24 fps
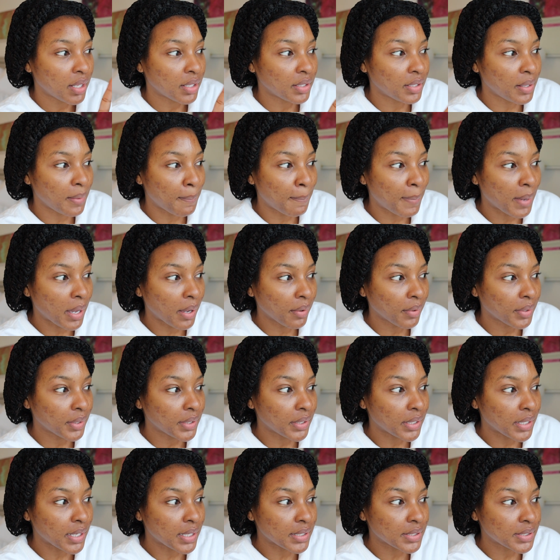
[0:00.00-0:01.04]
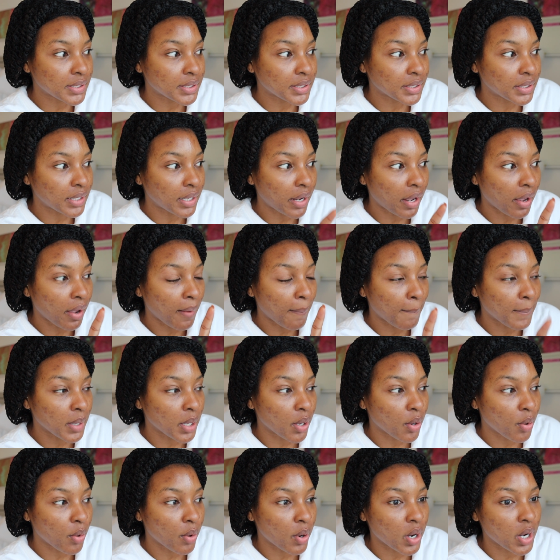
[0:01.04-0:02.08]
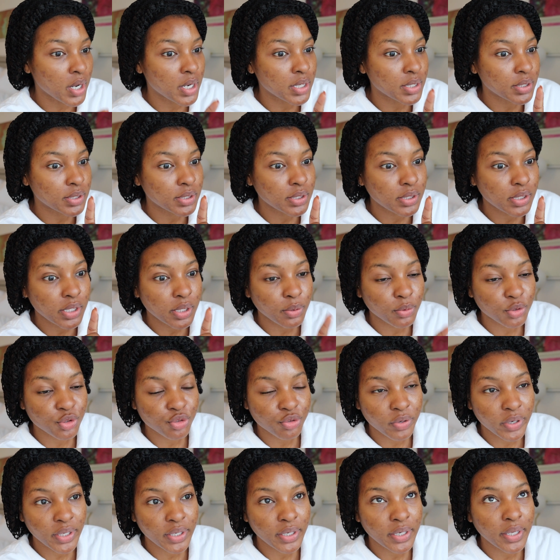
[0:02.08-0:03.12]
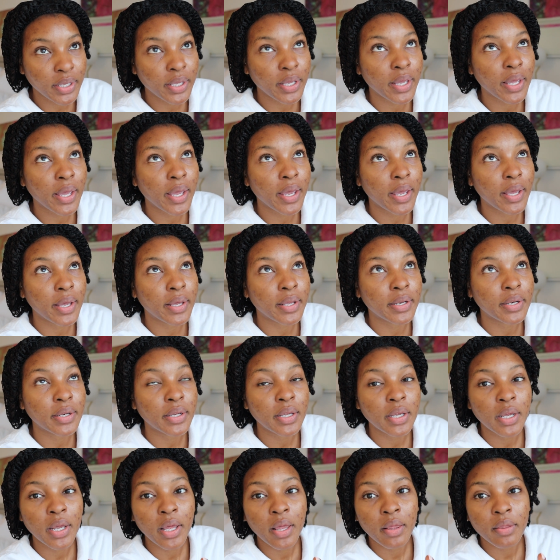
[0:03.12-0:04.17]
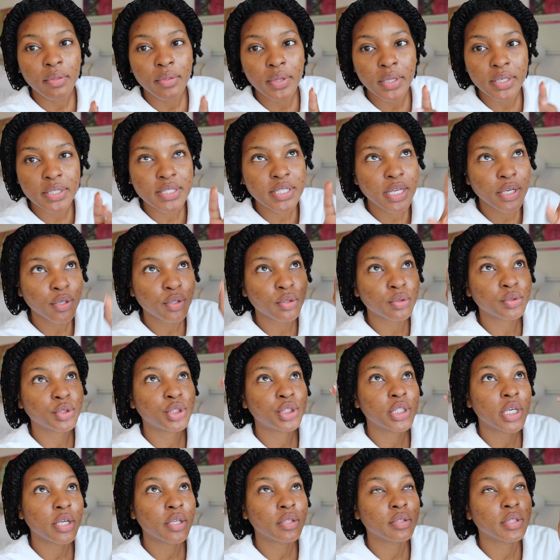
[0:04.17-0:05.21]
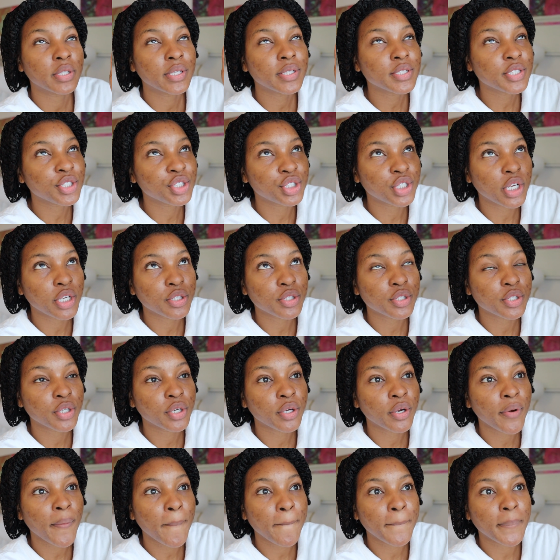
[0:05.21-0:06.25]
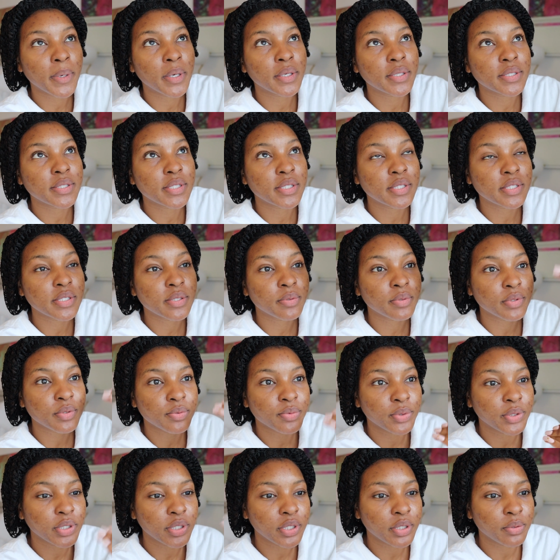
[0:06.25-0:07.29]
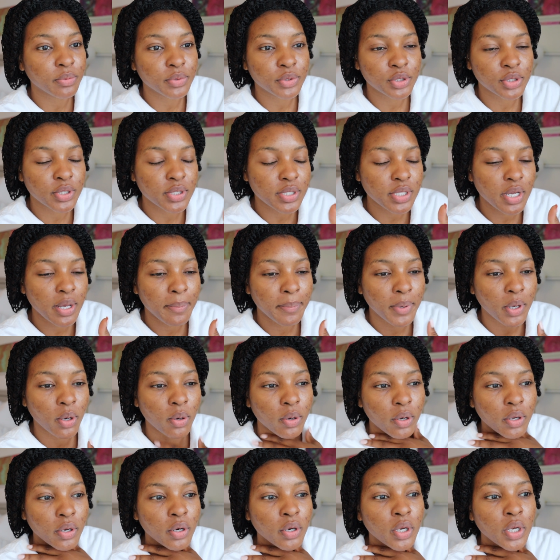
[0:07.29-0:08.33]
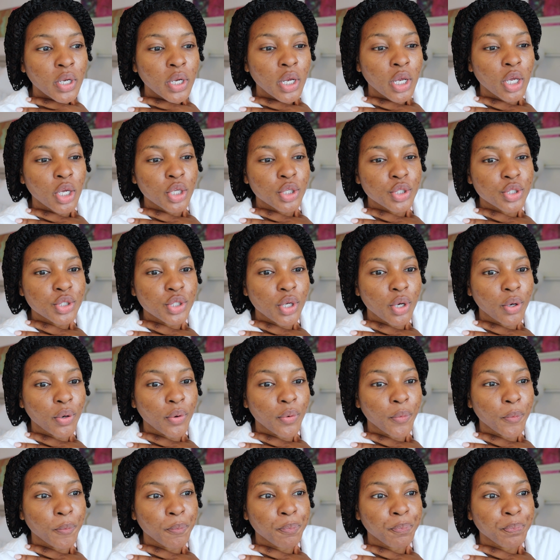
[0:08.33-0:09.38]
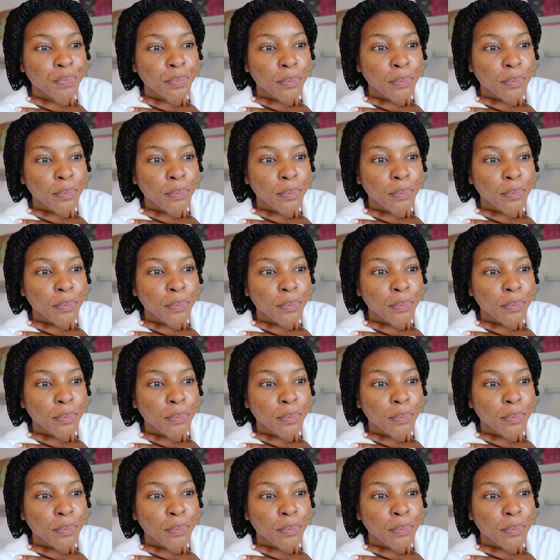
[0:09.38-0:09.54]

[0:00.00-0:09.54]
the balcony yesterday because it was raining and there's like no shelter. There's a shelter, but since it was windy, it was just coming on. So